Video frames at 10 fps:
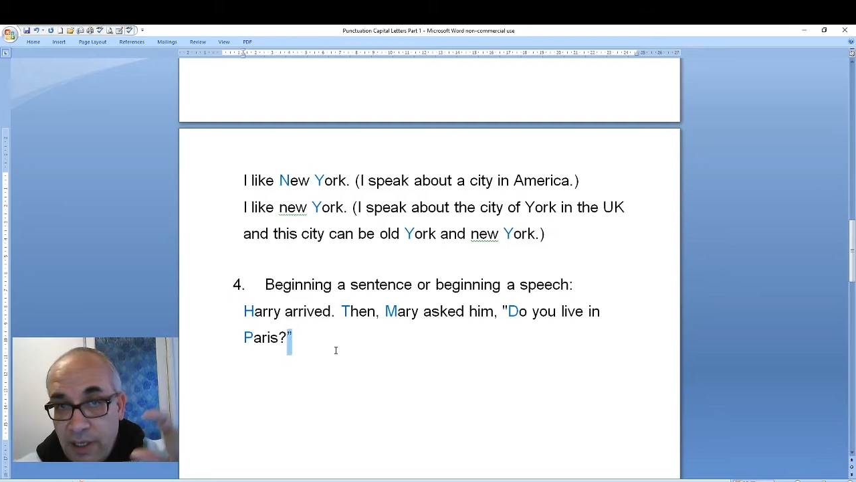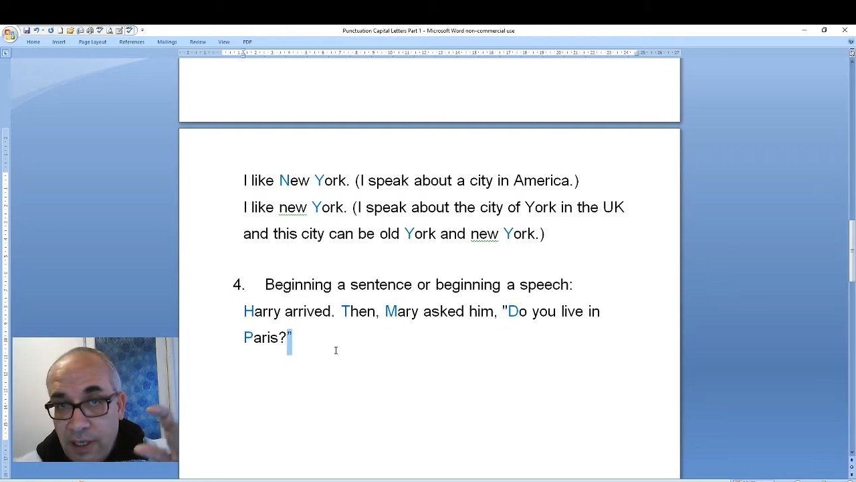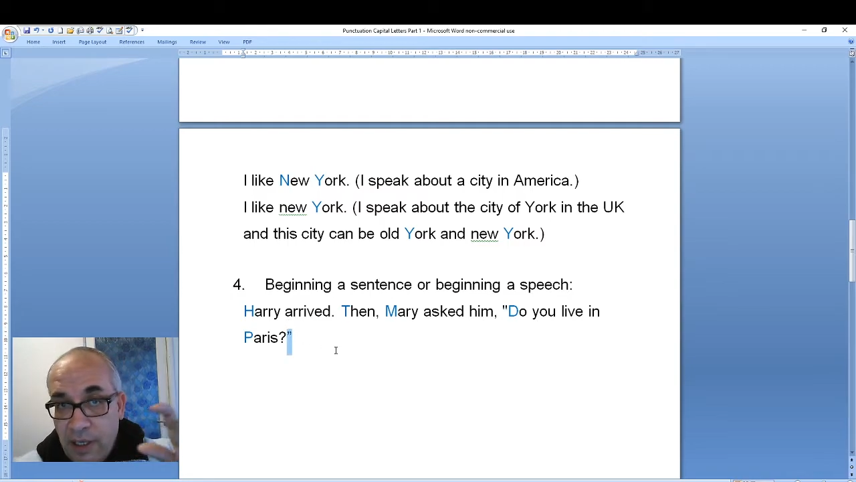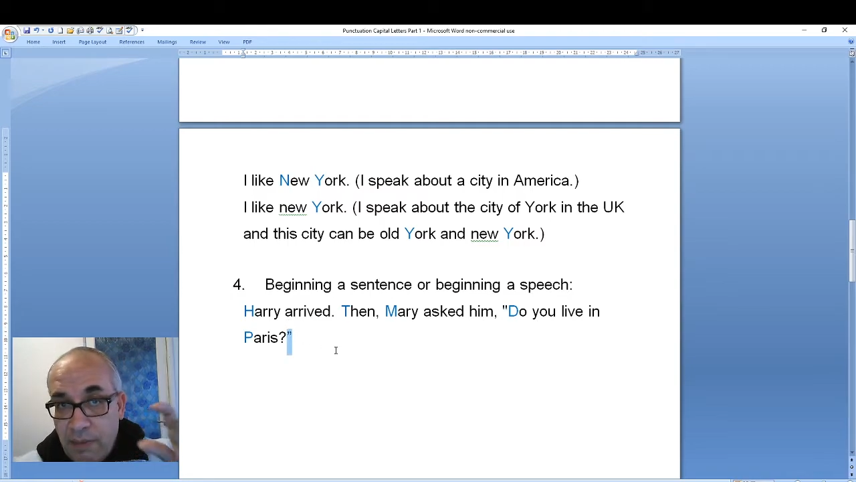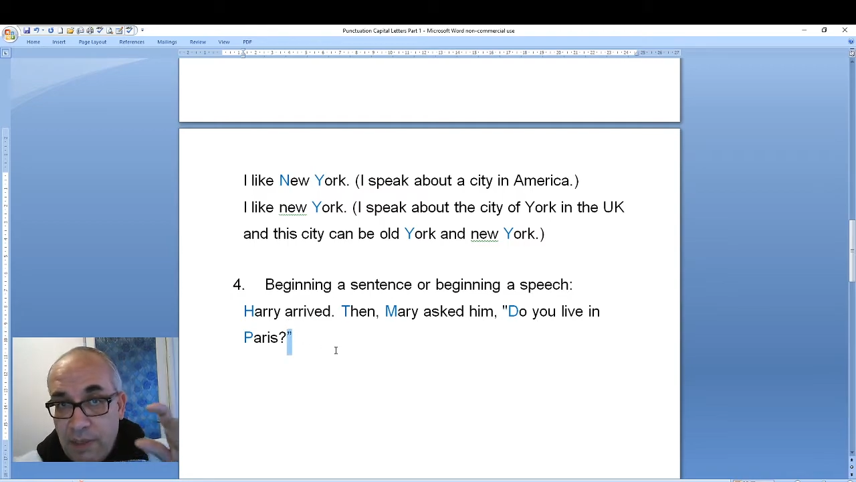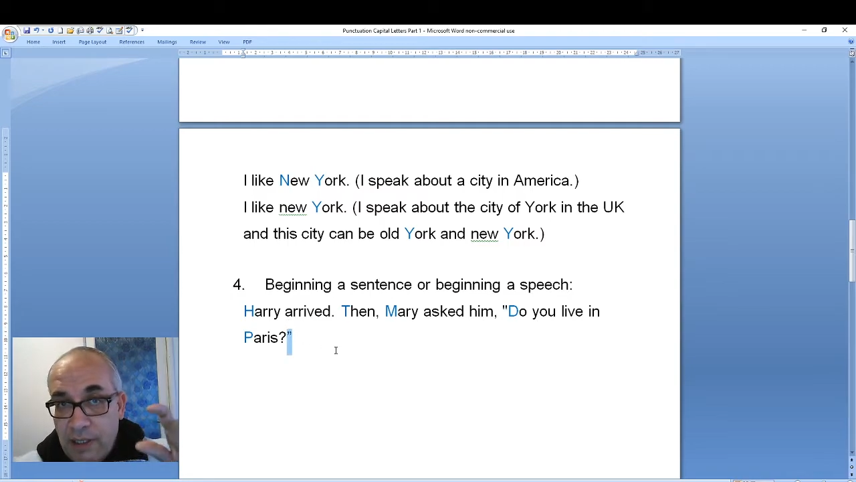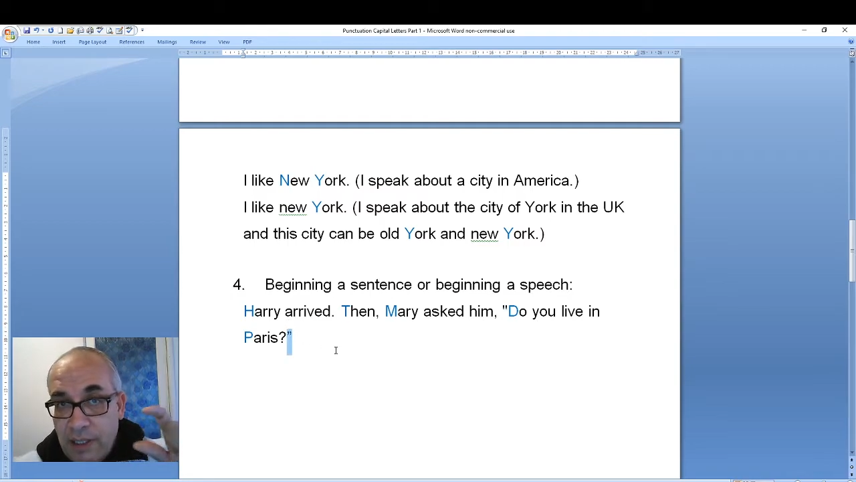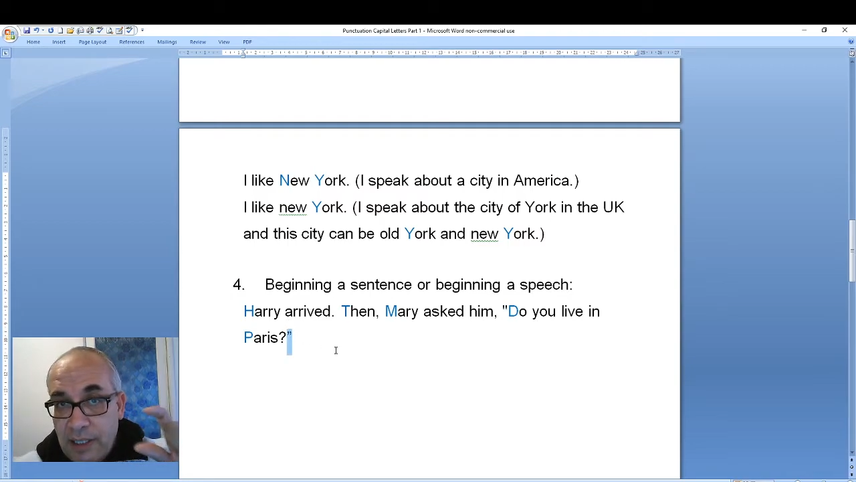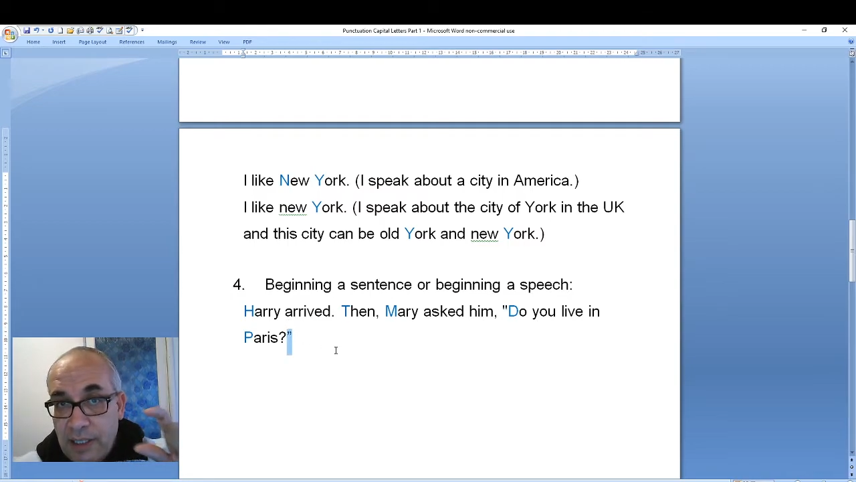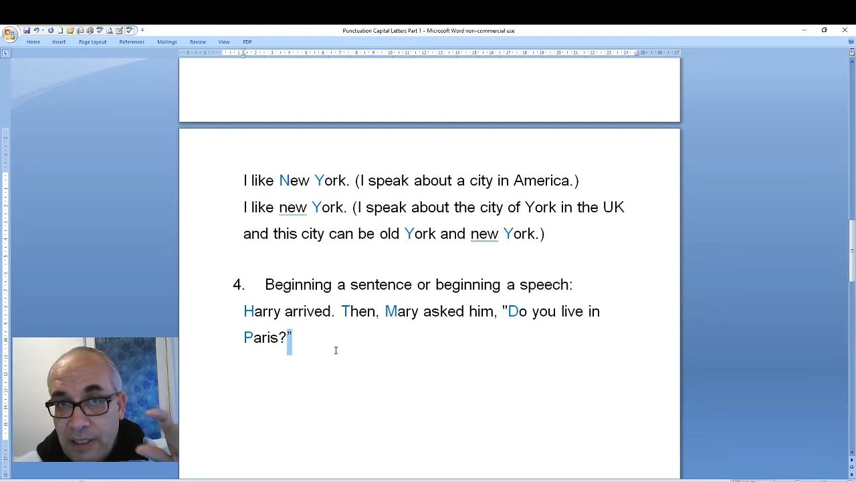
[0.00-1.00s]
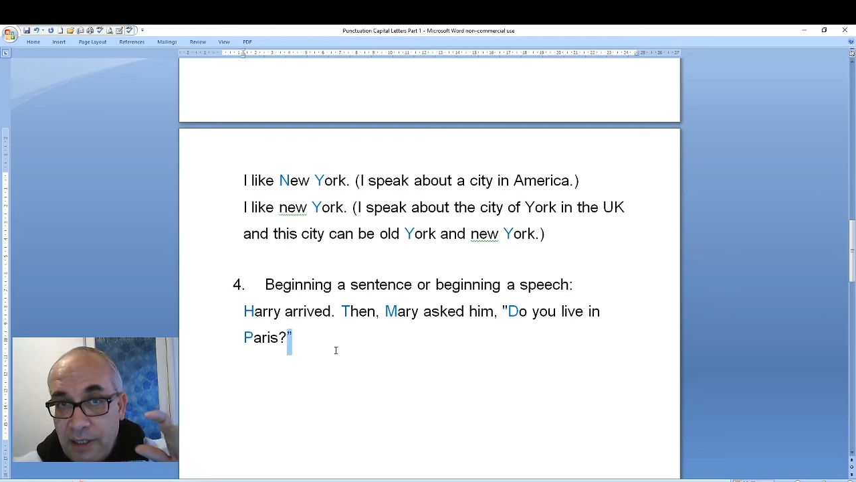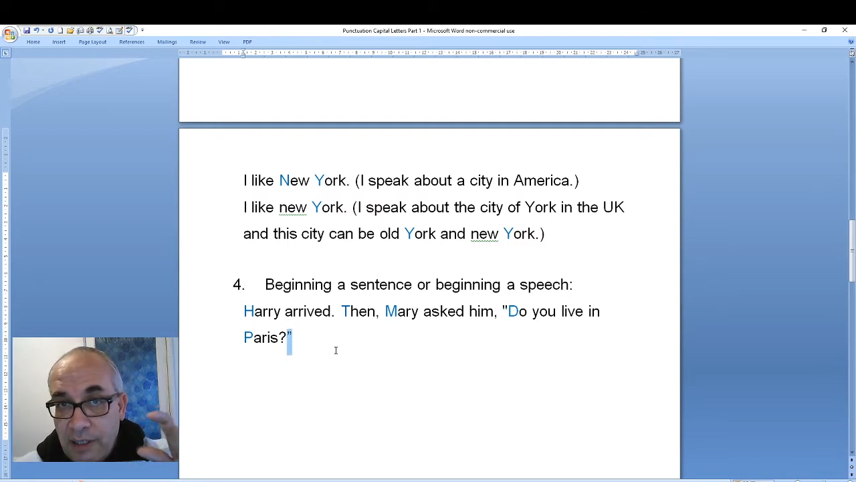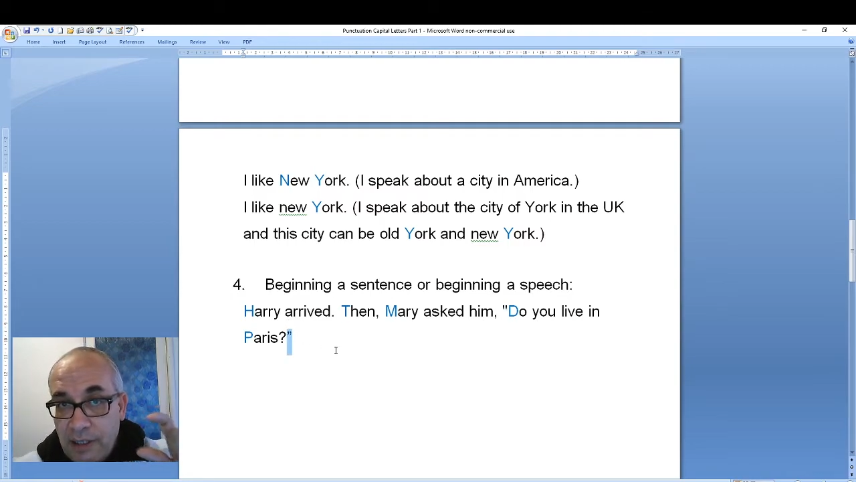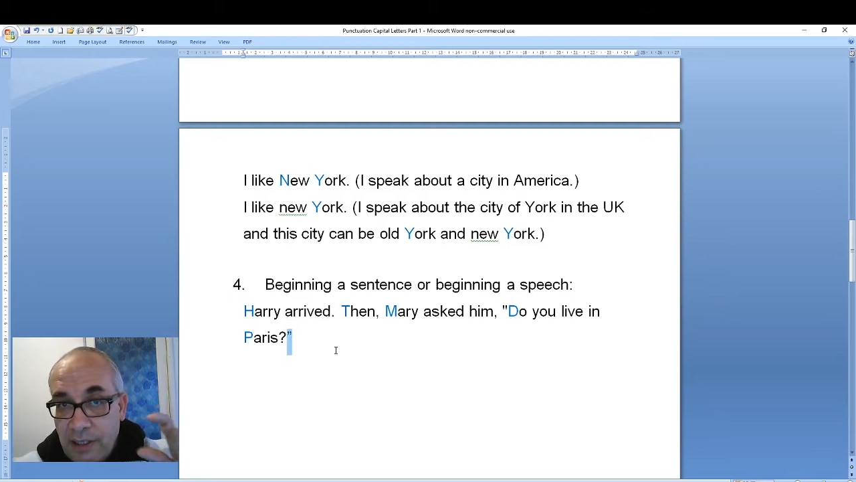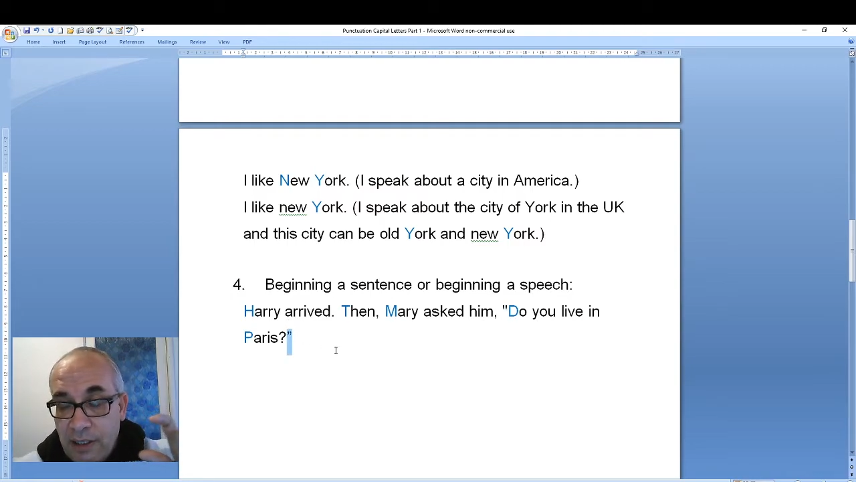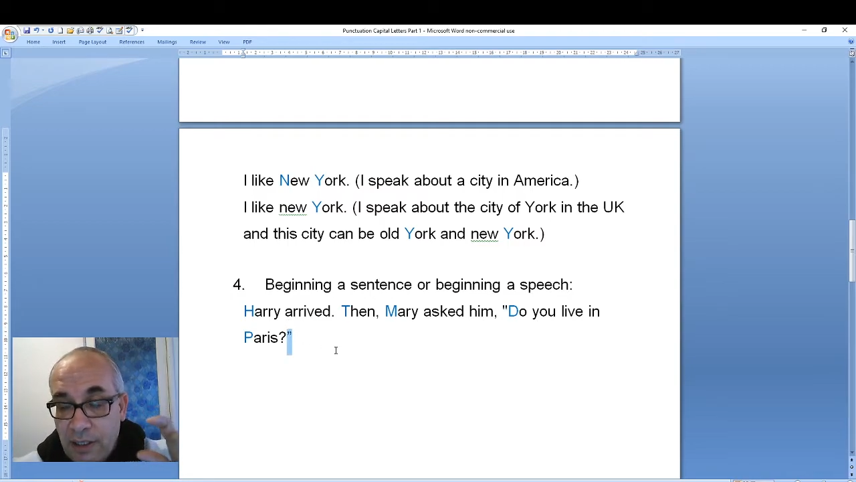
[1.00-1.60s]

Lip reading: It means this sentence